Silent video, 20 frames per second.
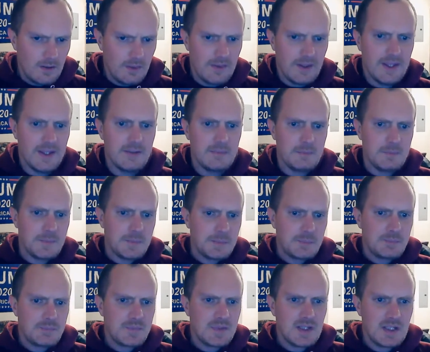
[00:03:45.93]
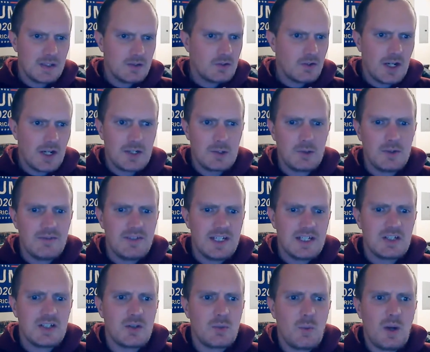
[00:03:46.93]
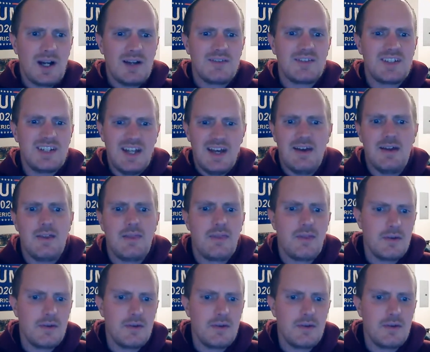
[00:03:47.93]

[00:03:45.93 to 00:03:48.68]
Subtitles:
that is trying to avenge his wife's death.